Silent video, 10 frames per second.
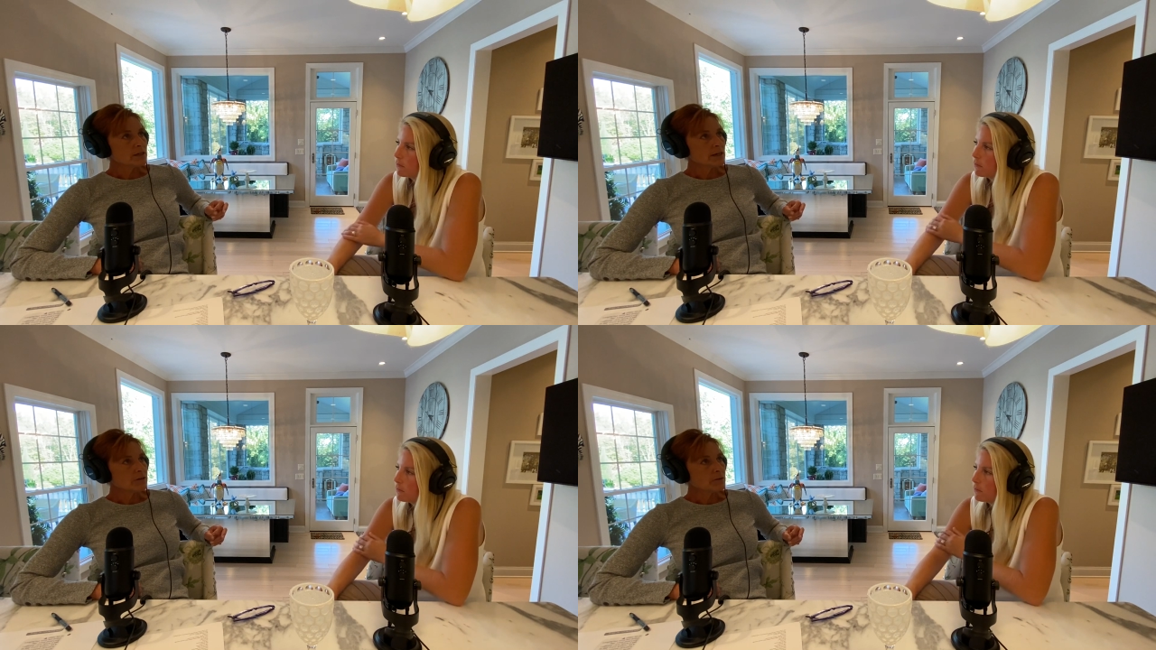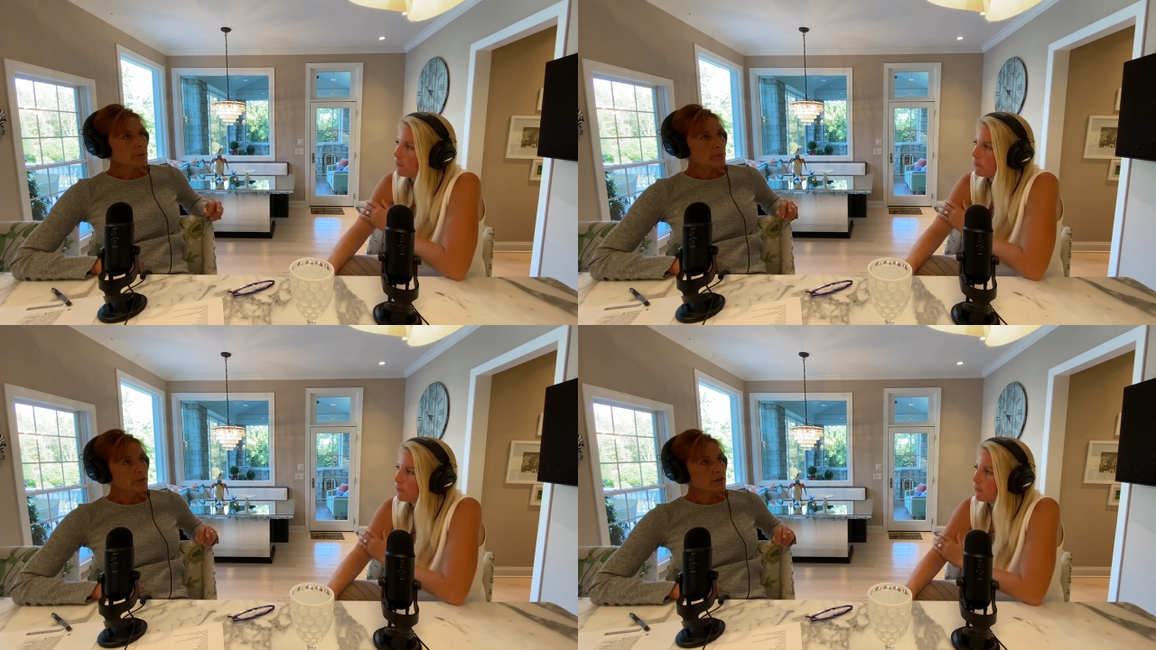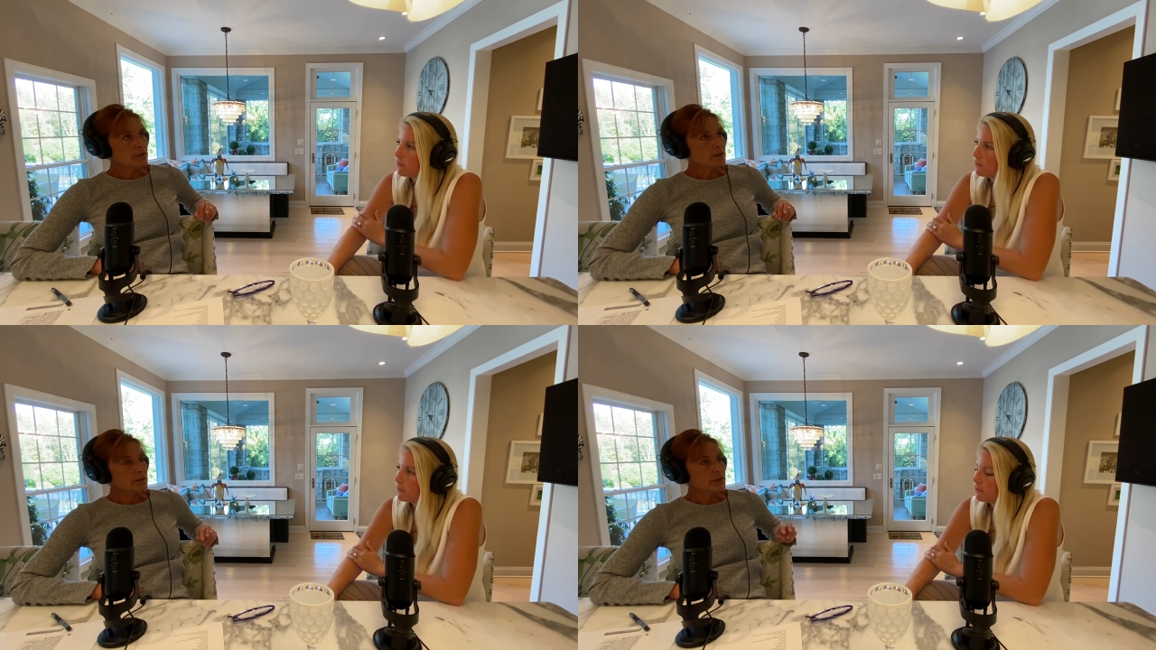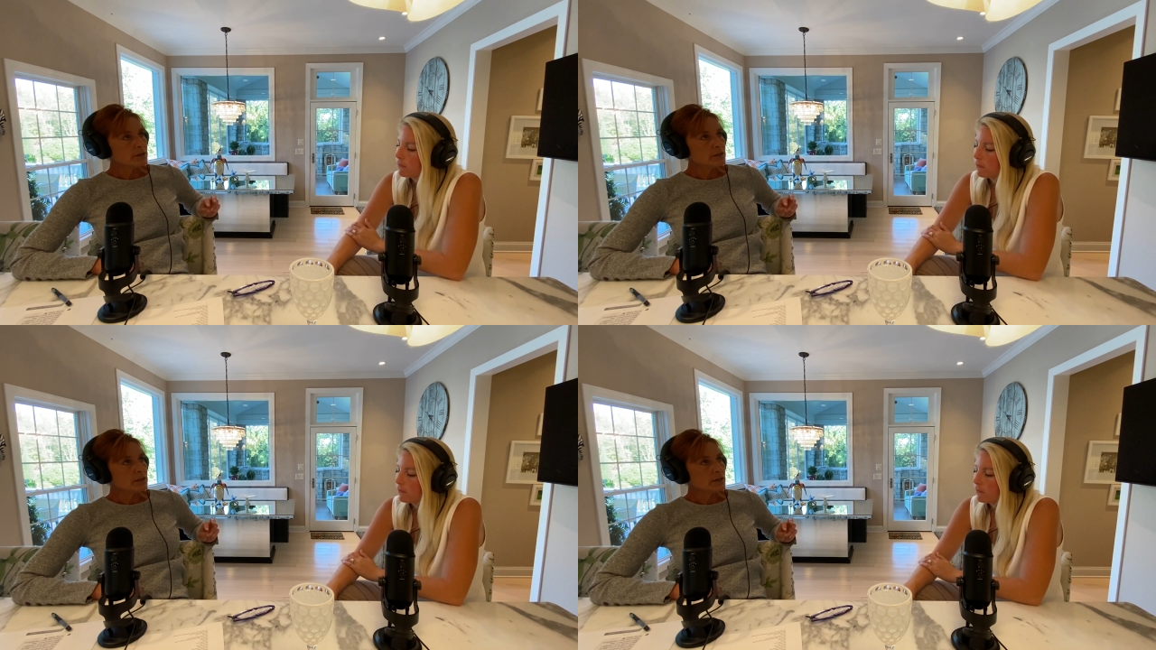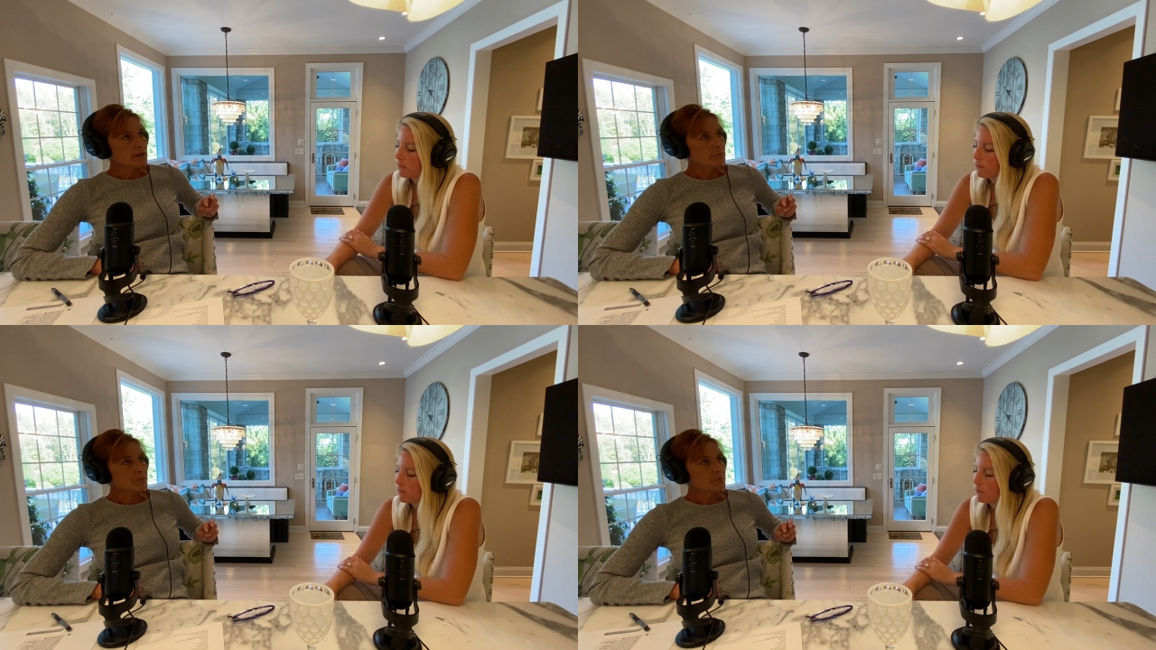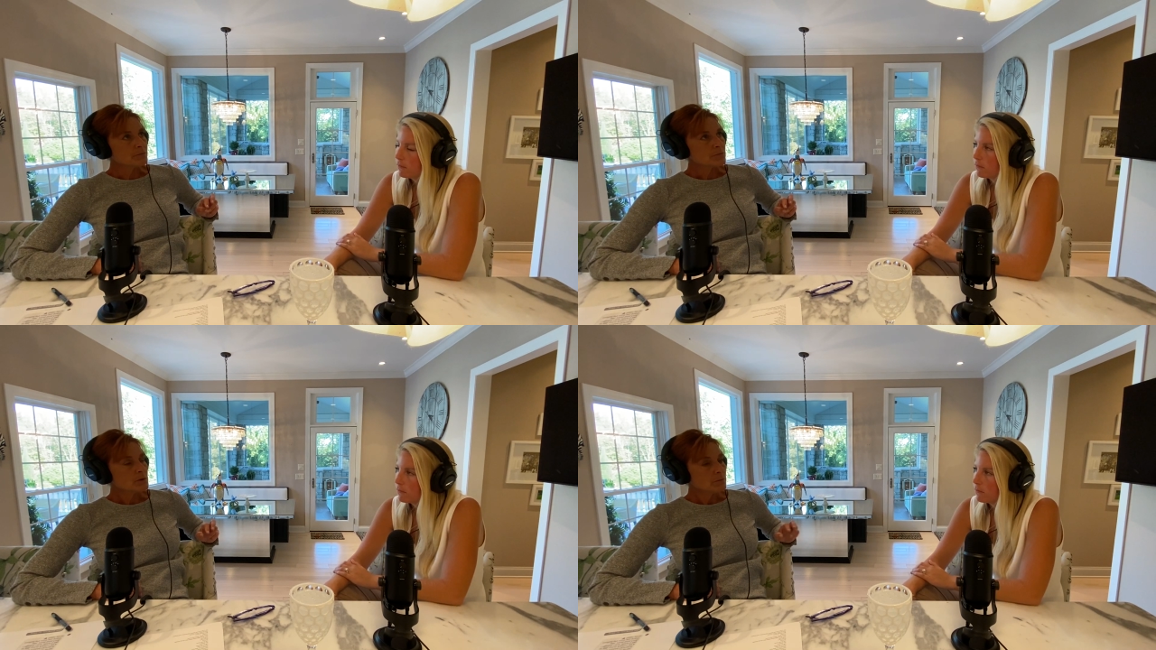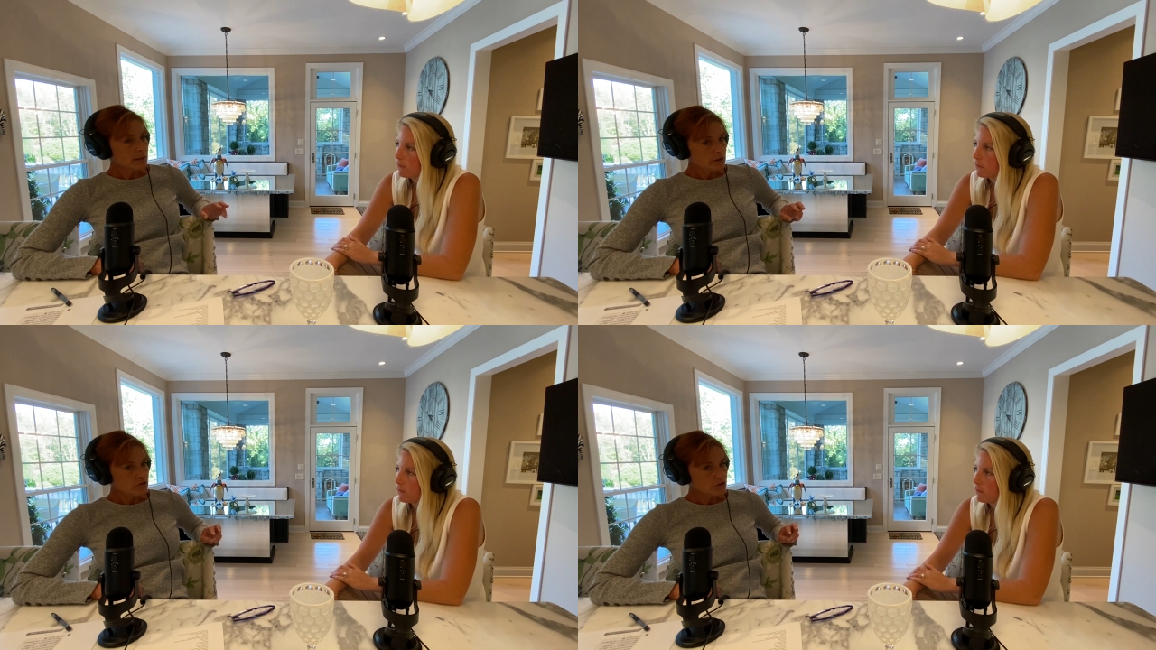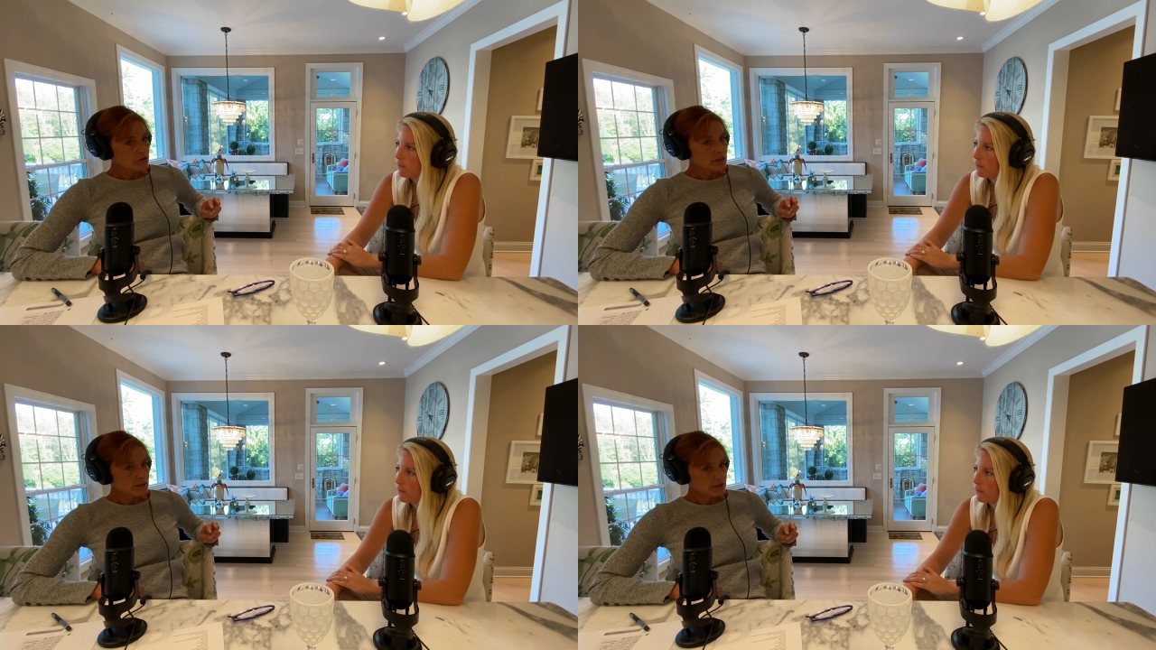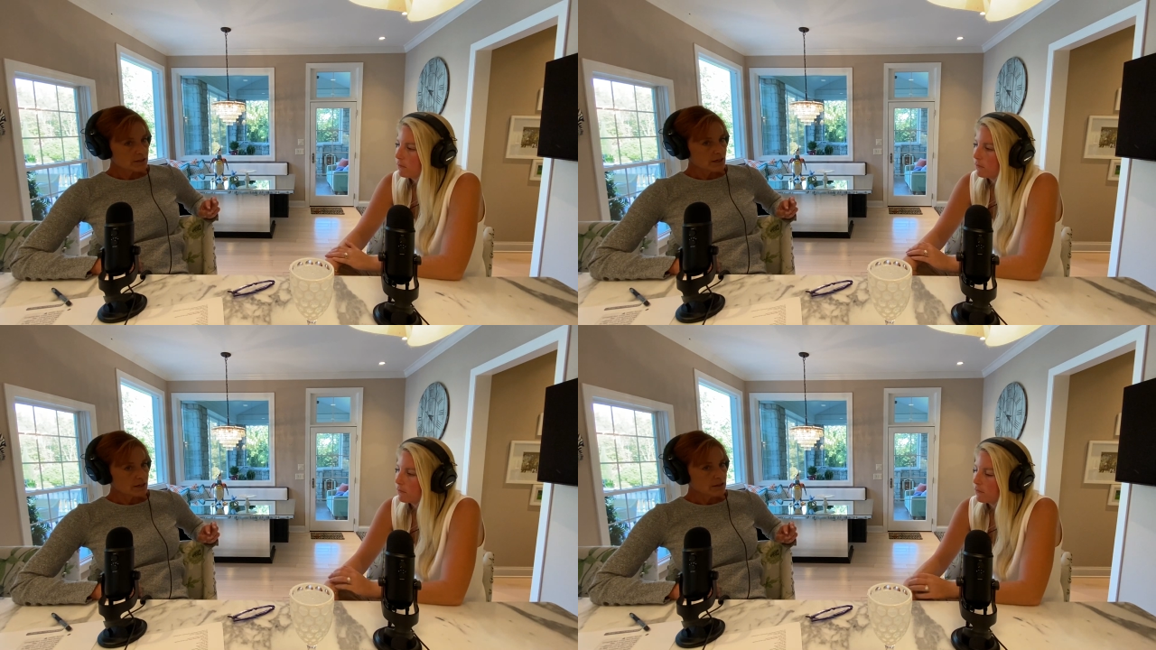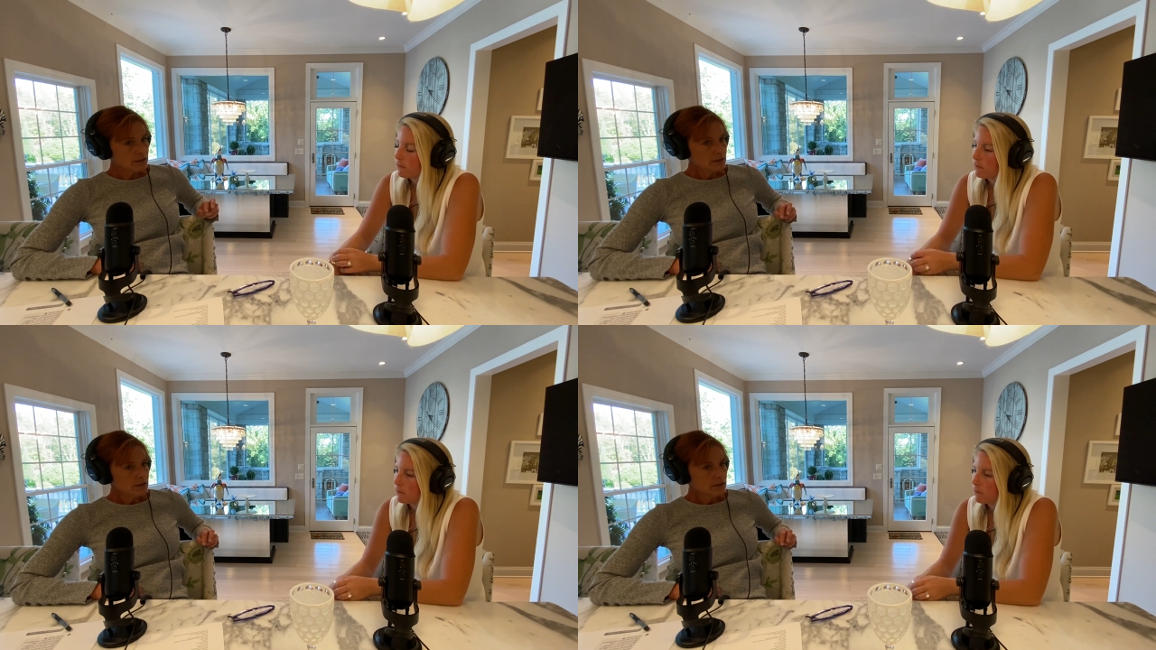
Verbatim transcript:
Speaker 1: I remember the the um, manager had said,